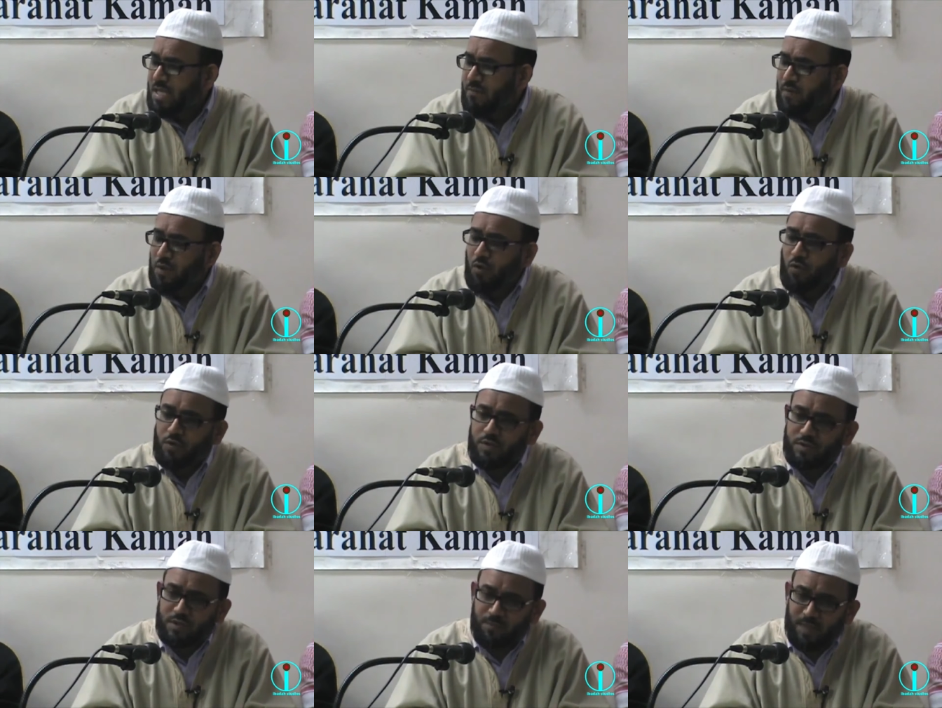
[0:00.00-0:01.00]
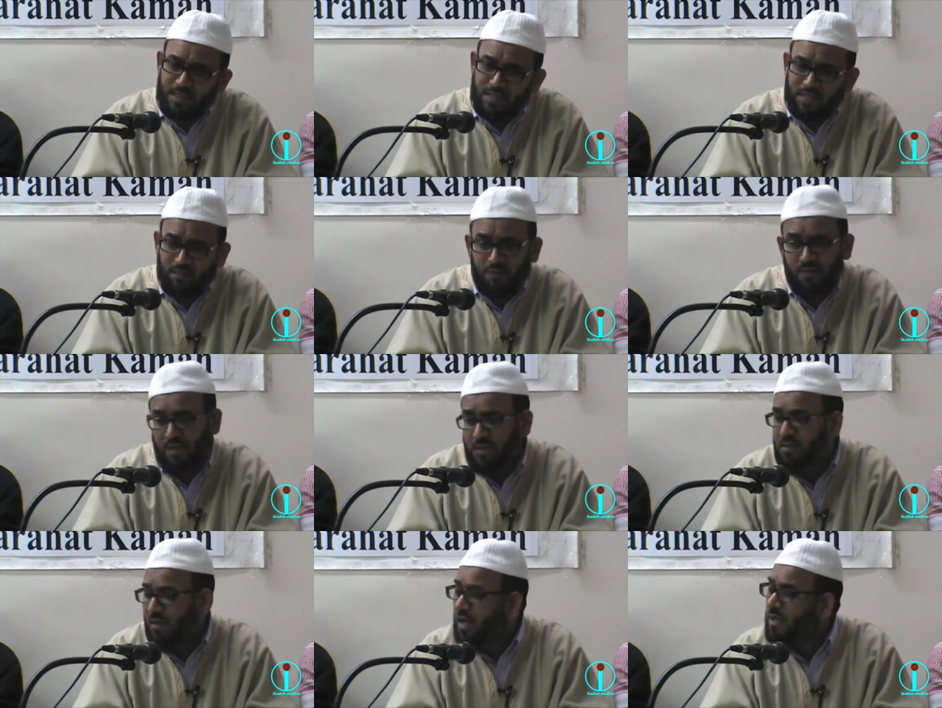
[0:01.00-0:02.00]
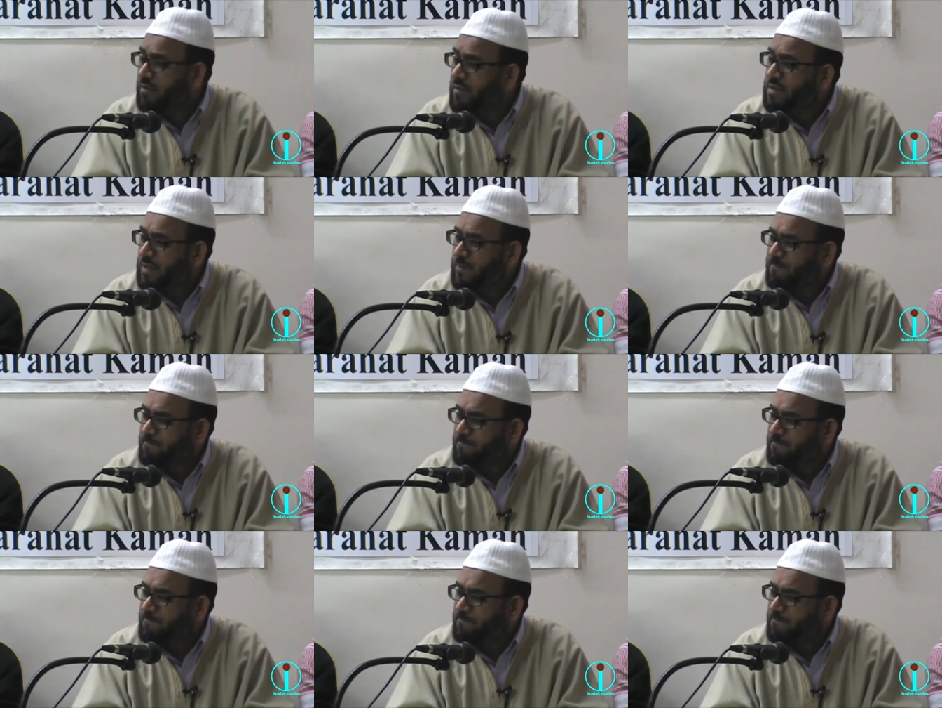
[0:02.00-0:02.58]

if you go into these places, some of the things you are going to see